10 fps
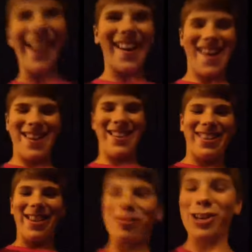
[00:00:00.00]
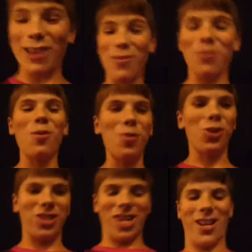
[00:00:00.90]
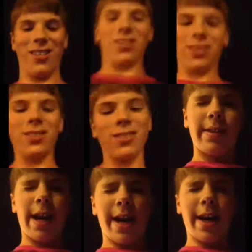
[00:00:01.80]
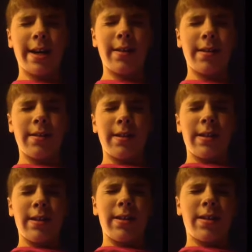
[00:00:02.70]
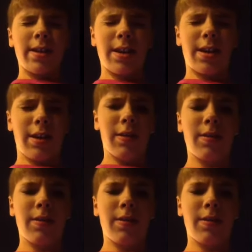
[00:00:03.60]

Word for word: Alright, I'm gonna give him one more chance. Nine, ten.